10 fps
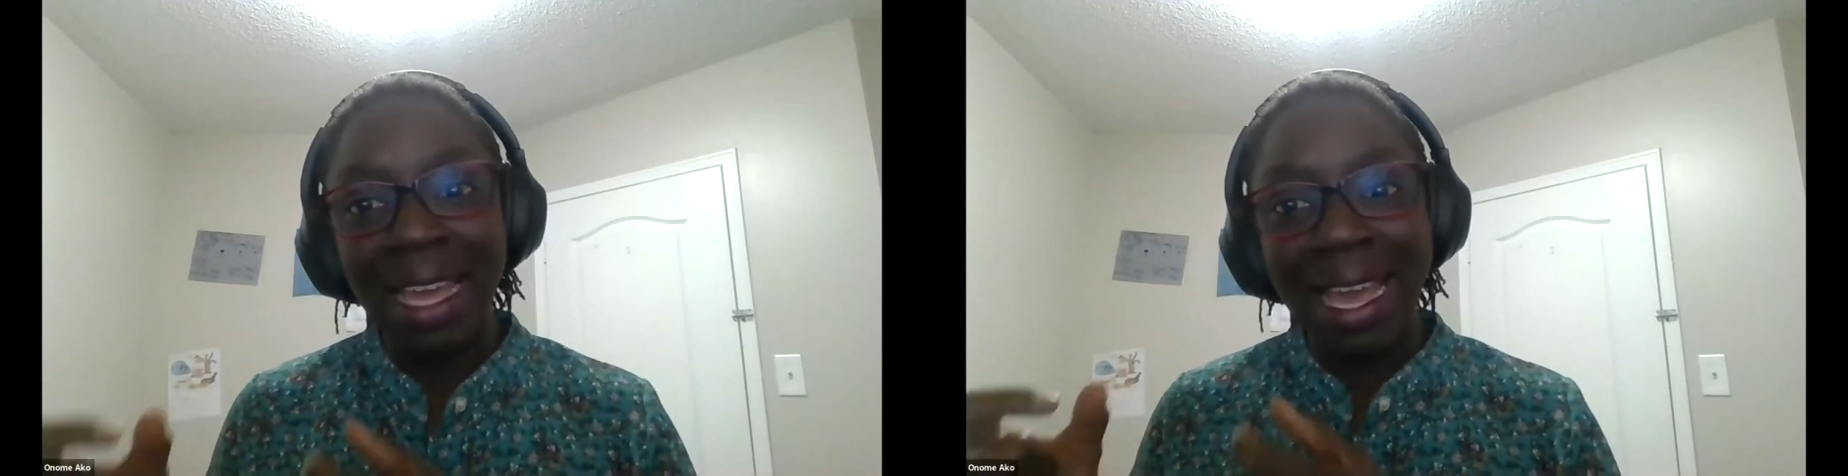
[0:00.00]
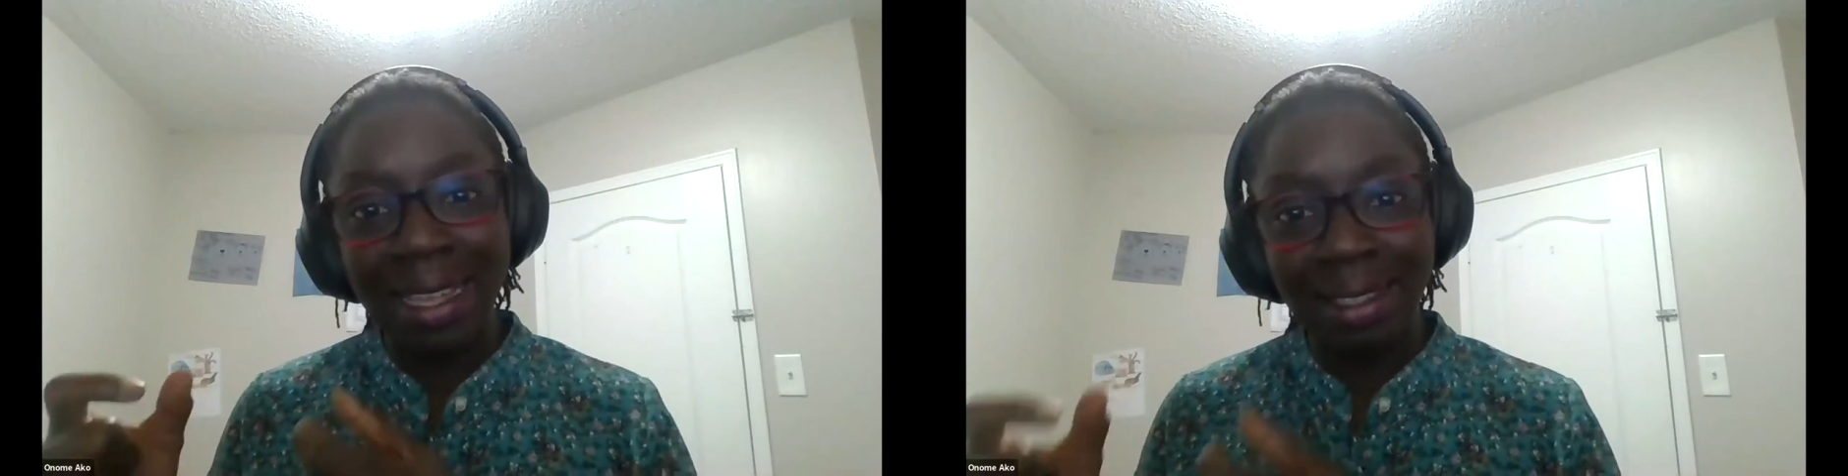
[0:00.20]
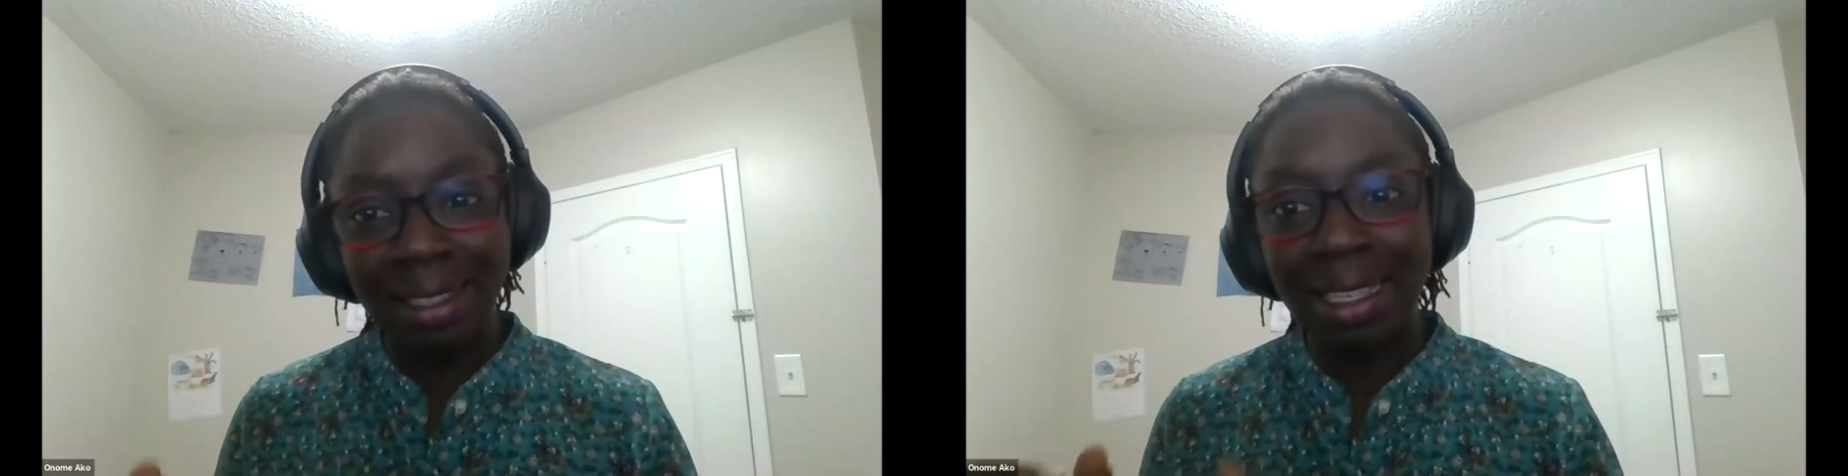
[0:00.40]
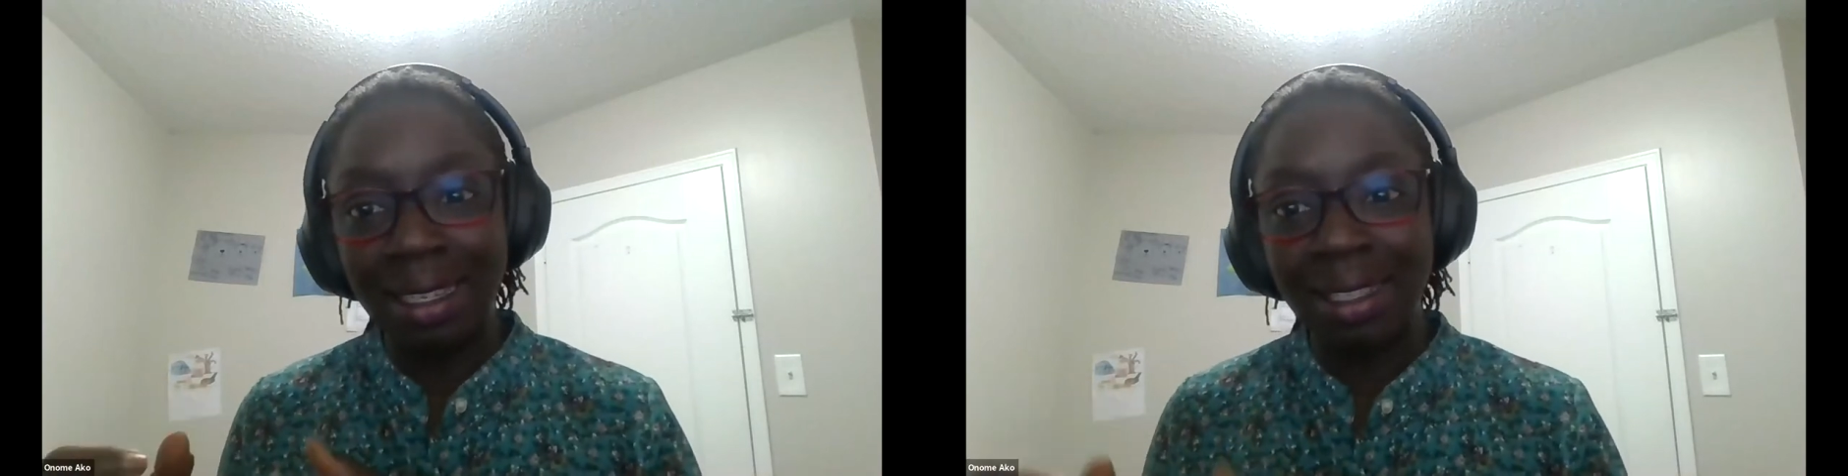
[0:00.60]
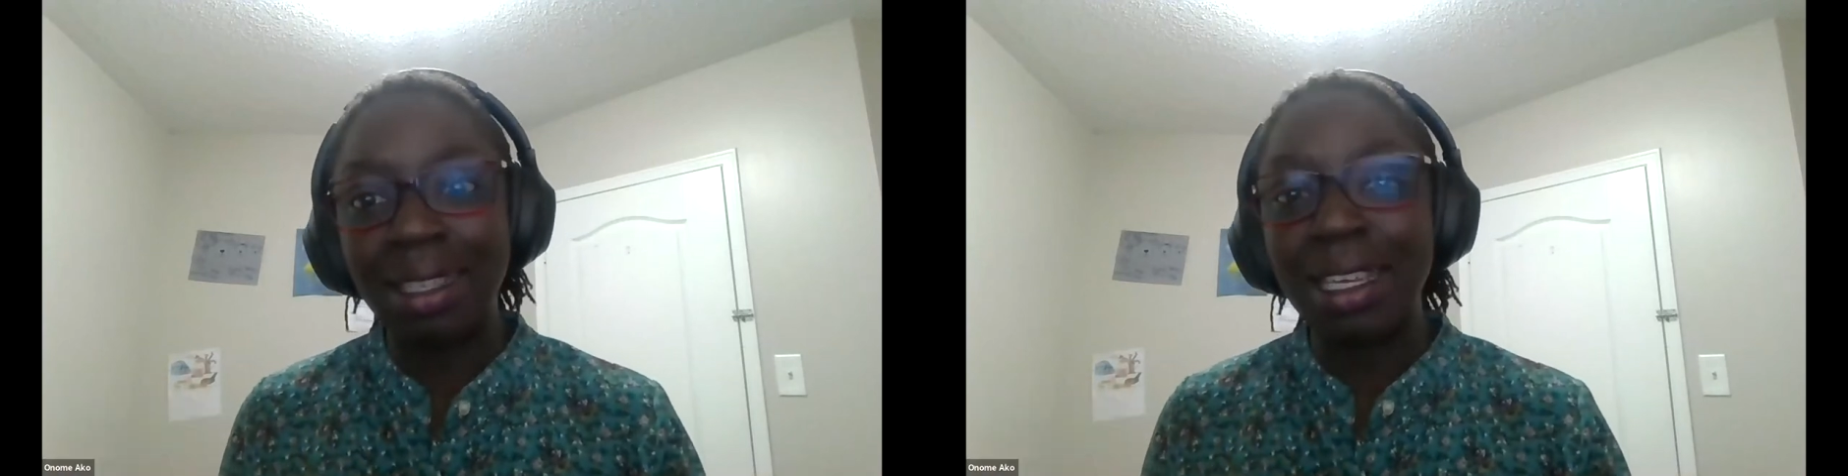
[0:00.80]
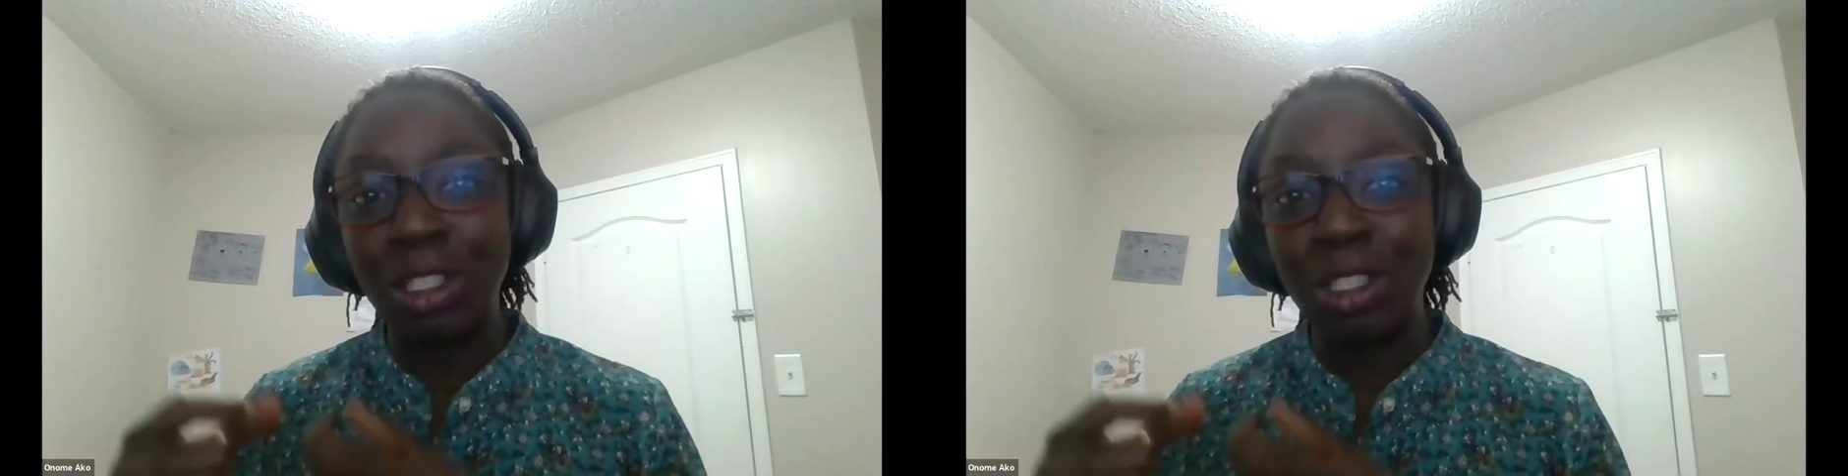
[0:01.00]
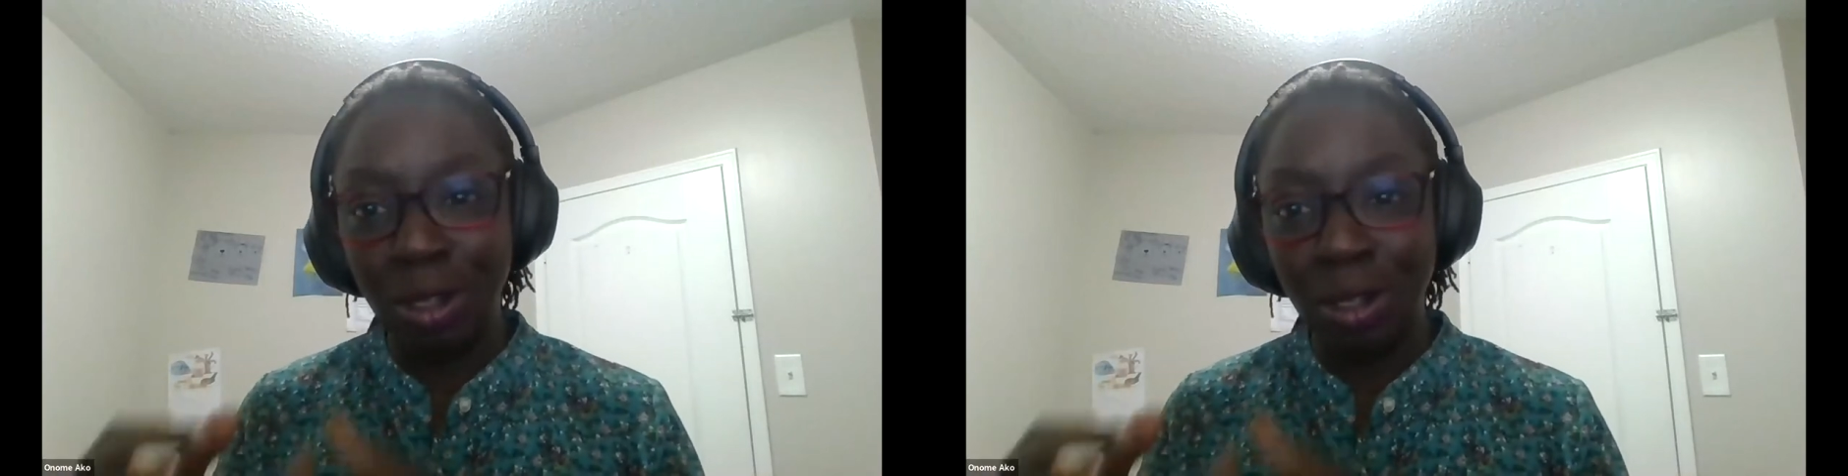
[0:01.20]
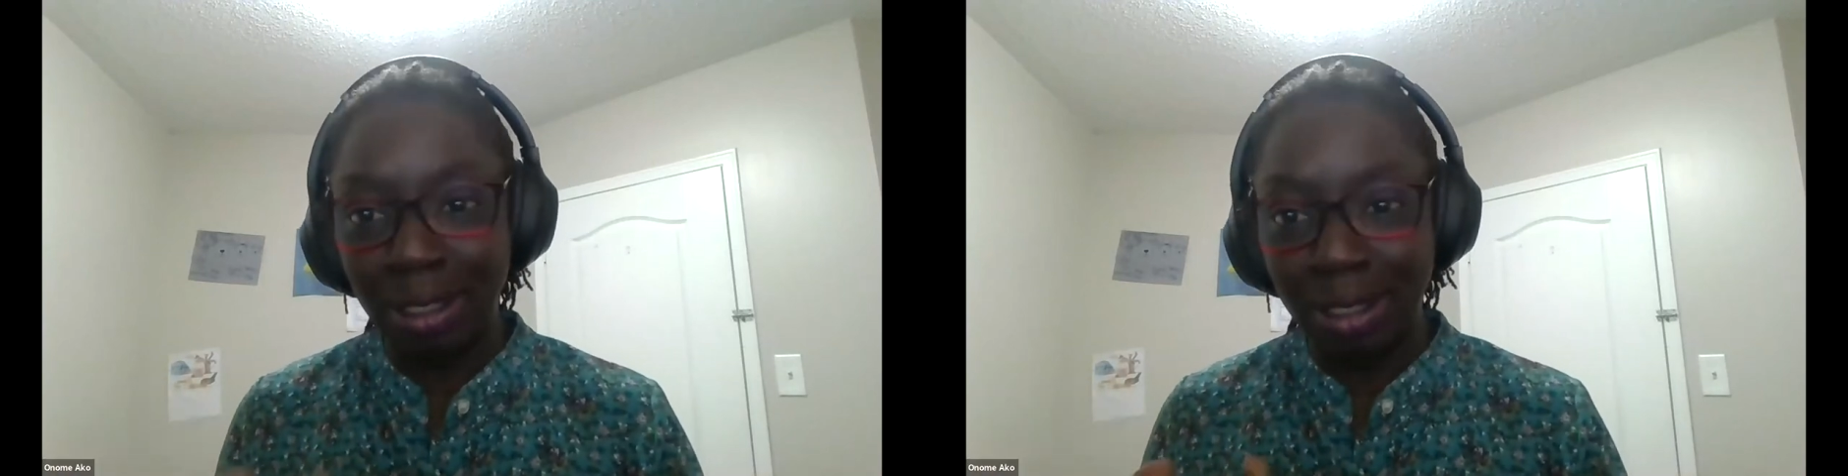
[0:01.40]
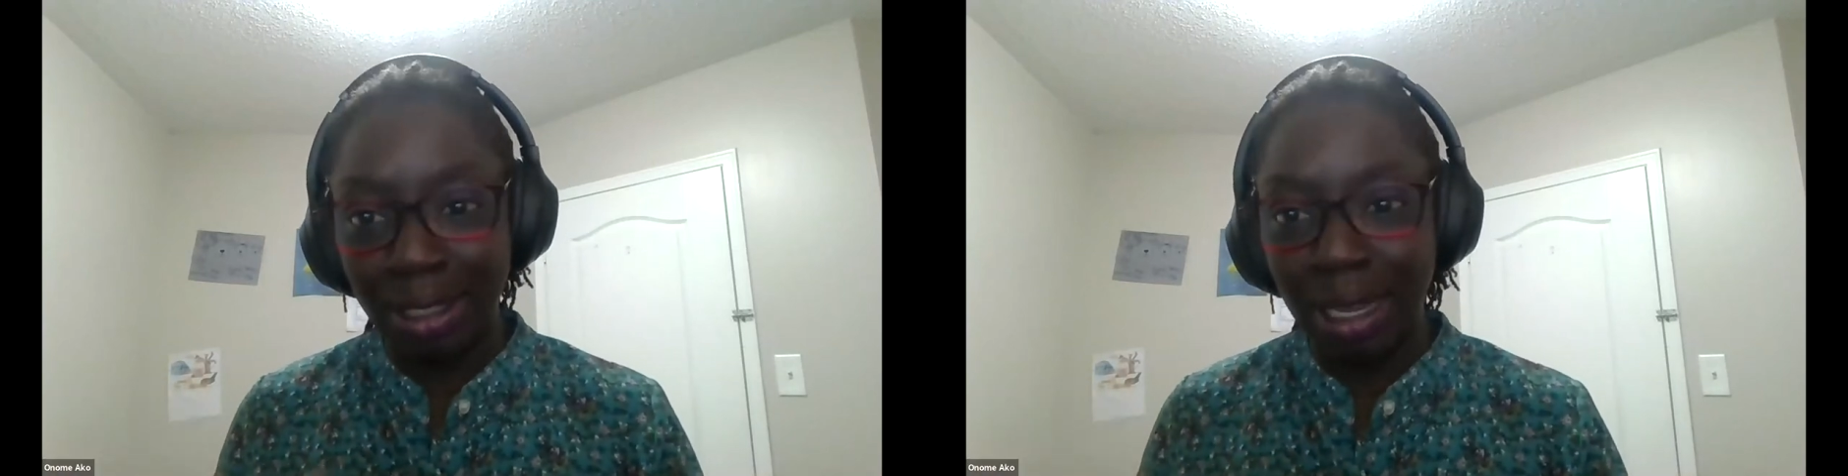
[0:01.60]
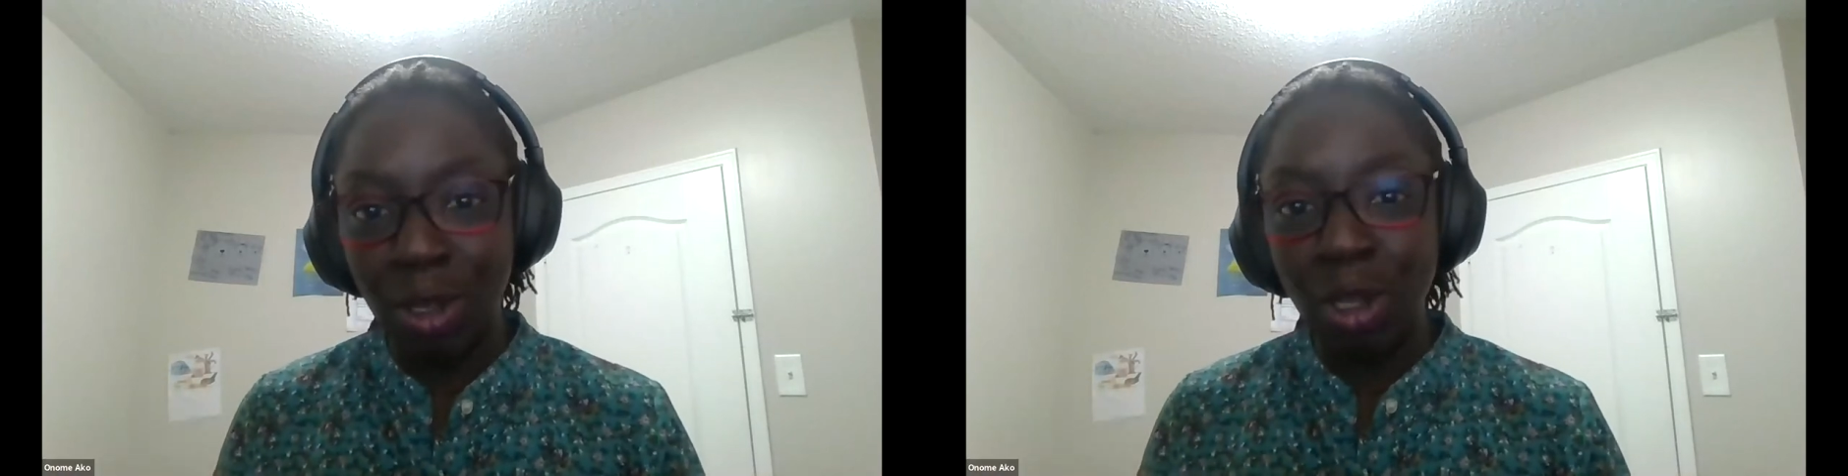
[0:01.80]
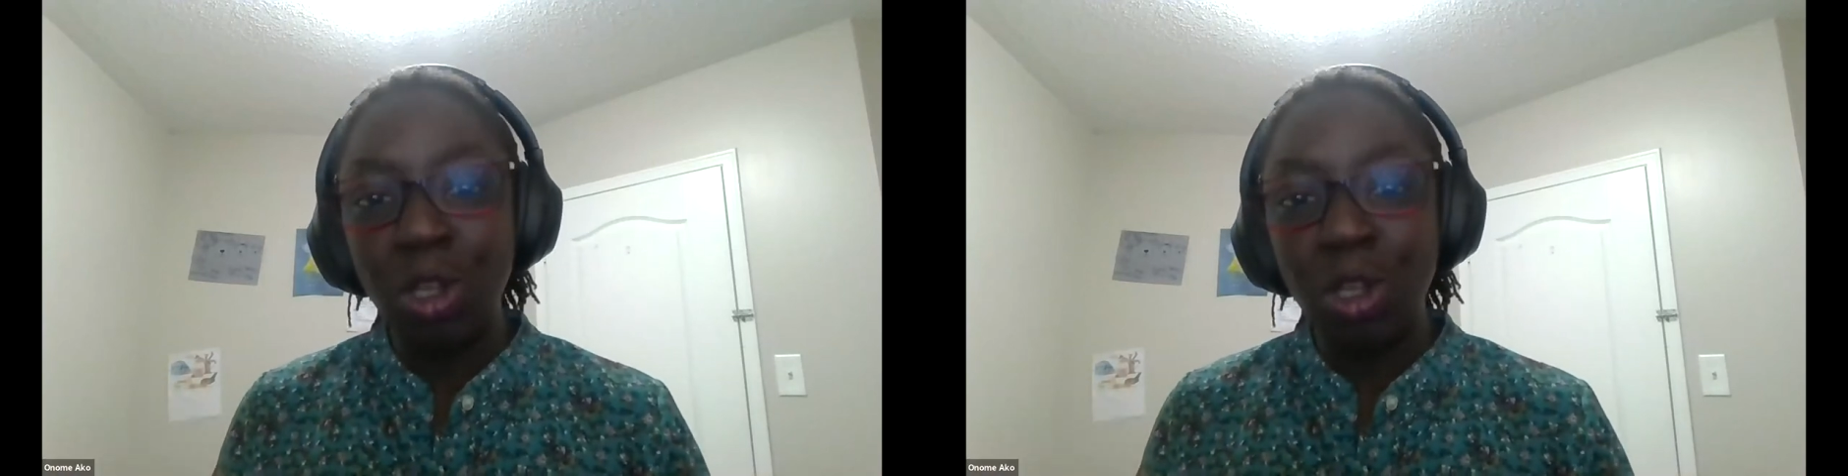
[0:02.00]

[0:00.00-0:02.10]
hesitancy is not the same.